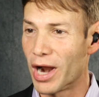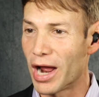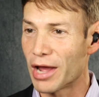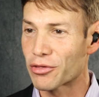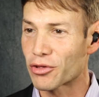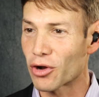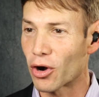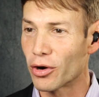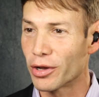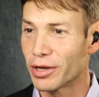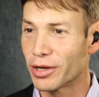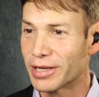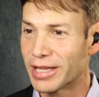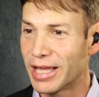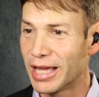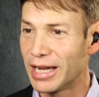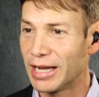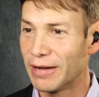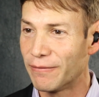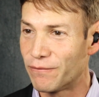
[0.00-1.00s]
I started
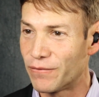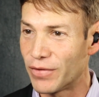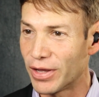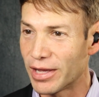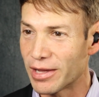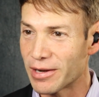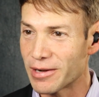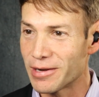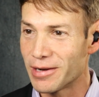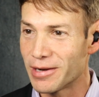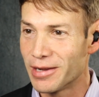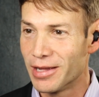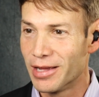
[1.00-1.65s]
getting fit,